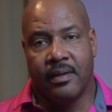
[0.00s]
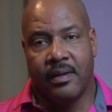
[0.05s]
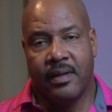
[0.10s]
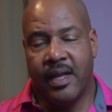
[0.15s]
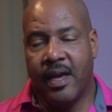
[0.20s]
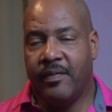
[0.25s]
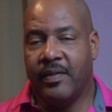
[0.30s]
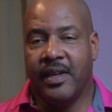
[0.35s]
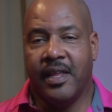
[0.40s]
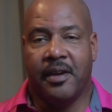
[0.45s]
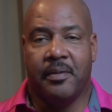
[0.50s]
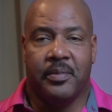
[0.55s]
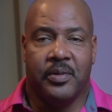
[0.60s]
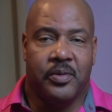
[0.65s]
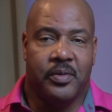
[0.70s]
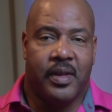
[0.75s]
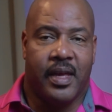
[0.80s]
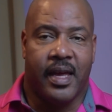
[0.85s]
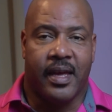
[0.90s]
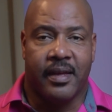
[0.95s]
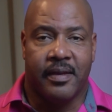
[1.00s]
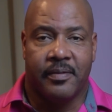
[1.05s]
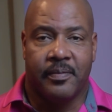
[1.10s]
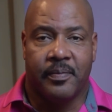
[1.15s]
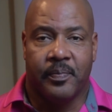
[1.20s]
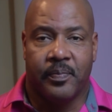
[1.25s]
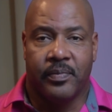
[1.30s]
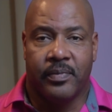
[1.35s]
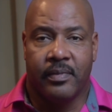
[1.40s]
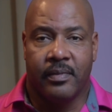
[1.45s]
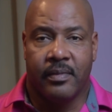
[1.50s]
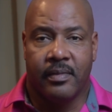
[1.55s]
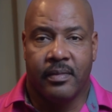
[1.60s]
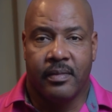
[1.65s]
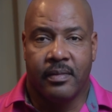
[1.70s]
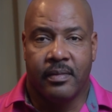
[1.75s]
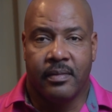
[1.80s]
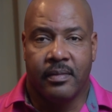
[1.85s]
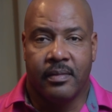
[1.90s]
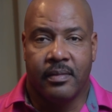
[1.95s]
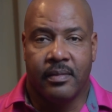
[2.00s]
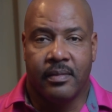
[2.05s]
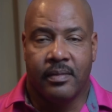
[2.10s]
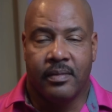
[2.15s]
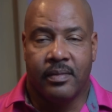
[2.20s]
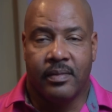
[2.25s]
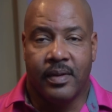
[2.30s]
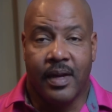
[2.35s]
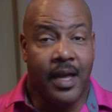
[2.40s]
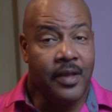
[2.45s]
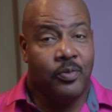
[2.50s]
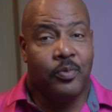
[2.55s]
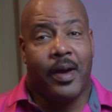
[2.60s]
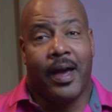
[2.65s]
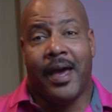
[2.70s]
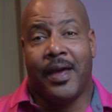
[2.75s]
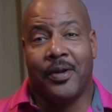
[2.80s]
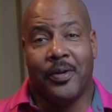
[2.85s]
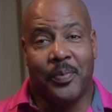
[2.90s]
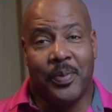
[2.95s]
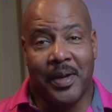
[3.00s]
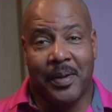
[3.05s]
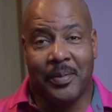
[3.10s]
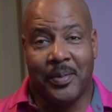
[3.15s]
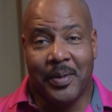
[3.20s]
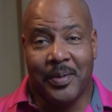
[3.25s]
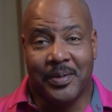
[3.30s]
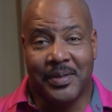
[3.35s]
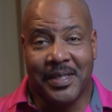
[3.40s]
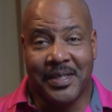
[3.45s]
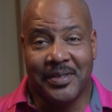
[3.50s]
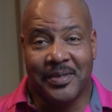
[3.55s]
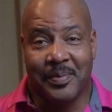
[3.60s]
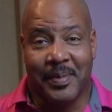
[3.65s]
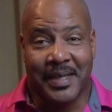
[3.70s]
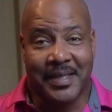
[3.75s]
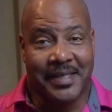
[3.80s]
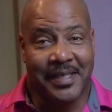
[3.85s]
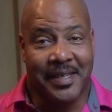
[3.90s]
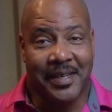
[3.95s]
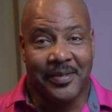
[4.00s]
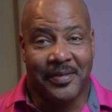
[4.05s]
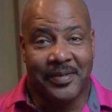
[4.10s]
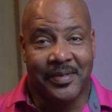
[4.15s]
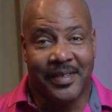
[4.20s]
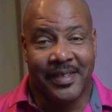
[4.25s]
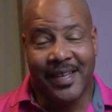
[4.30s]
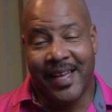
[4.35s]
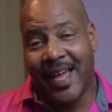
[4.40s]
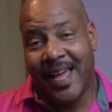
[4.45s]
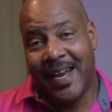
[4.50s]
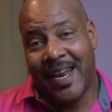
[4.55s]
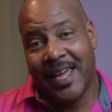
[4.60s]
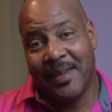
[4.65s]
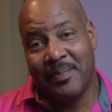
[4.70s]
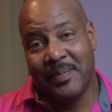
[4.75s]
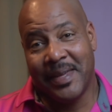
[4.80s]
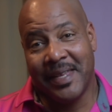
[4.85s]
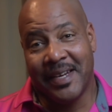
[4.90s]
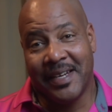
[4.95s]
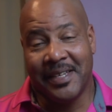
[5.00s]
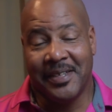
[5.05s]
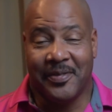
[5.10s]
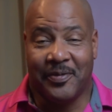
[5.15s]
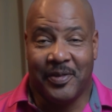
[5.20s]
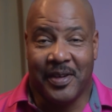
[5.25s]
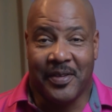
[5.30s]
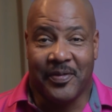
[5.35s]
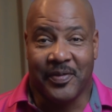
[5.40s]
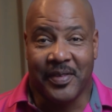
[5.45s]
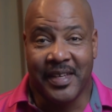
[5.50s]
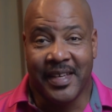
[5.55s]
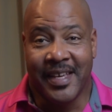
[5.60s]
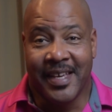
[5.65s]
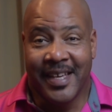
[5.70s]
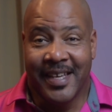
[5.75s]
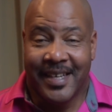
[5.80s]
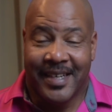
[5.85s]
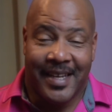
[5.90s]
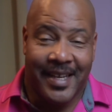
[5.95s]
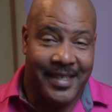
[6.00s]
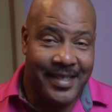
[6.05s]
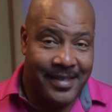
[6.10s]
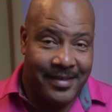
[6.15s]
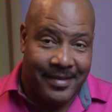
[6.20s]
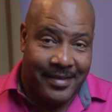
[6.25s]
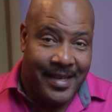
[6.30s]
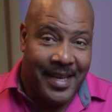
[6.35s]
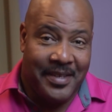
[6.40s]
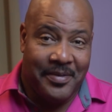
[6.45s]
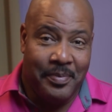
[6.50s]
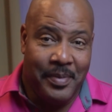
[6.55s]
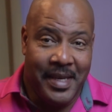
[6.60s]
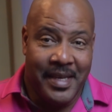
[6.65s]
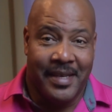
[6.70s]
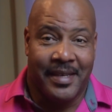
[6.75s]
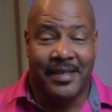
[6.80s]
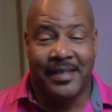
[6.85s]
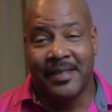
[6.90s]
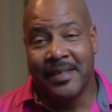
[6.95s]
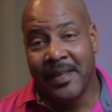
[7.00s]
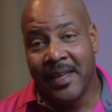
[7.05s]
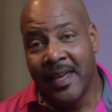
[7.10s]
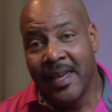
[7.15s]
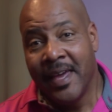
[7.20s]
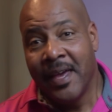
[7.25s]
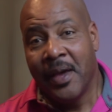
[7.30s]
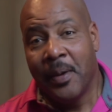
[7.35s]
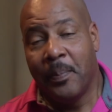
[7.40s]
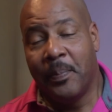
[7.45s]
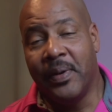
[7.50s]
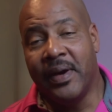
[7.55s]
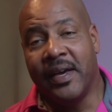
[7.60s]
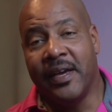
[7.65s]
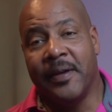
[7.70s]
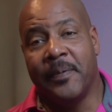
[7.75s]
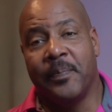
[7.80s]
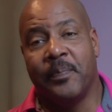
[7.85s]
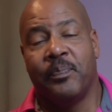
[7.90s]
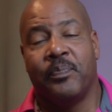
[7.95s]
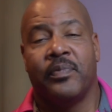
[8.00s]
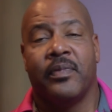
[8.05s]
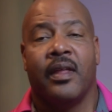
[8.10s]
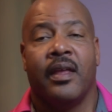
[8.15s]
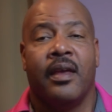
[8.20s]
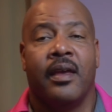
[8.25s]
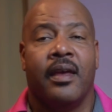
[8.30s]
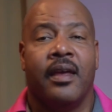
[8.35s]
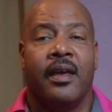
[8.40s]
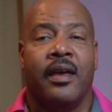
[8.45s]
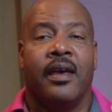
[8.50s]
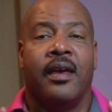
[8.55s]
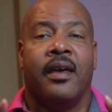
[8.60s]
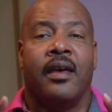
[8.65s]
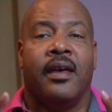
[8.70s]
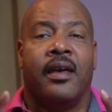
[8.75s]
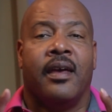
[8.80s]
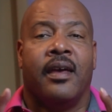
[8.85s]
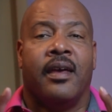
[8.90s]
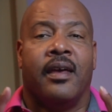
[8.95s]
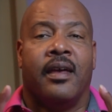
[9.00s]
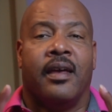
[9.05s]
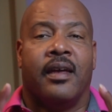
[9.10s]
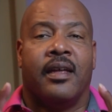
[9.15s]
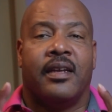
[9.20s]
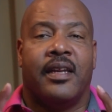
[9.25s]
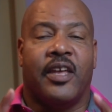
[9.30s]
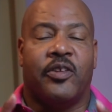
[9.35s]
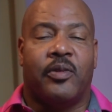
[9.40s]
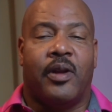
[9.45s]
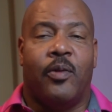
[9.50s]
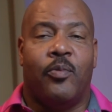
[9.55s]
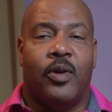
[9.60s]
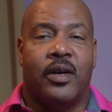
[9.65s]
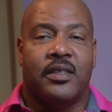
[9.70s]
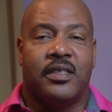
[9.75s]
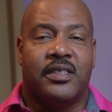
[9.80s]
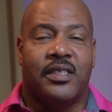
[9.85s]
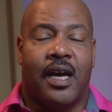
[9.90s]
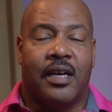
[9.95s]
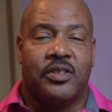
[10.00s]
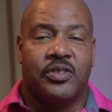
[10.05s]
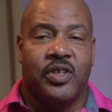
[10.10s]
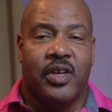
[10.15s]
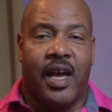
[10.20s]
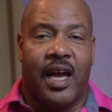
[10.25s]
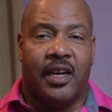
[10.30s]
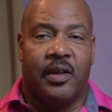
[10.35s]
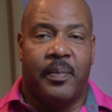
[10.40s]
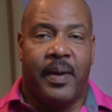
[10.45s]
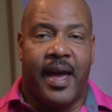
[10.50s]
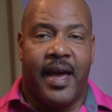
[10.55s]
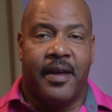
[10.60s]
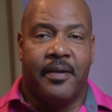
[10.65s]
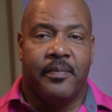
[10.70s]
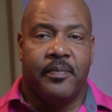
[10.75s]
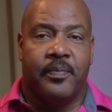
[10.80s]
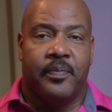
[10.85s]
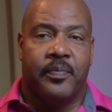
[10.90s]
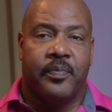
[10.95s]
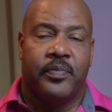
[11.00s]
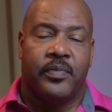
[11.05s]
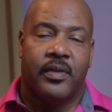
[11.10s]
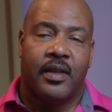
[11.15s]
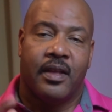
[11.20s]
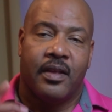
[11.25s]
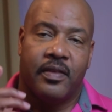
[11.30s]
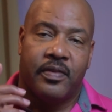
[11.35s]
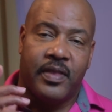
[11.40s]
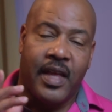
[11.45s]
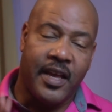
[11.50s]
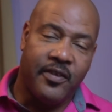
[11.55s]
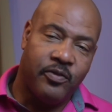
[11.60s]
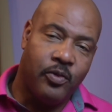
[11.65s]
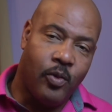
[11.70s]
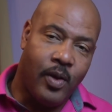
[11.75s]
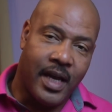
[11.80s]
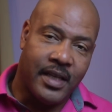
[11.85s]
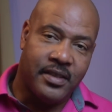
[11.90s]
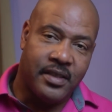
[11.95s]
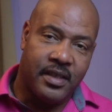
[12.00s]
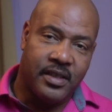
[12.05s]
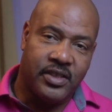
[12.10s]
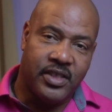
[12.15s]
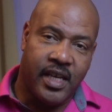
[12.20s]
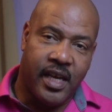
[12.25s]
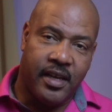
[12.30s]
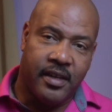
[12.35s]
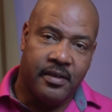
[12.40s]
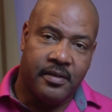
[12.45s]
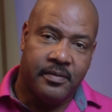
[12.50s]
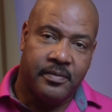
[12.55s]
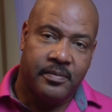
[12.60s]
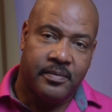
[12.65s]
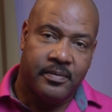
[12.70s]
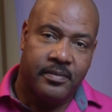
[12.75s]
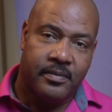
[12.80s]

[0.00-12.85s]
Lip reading: Never let them do that. That's why I don't pay them no attention myself. I like being a little fluffy. That's me. But that's what I want to talk to y'all about. Thanks for watching the channel.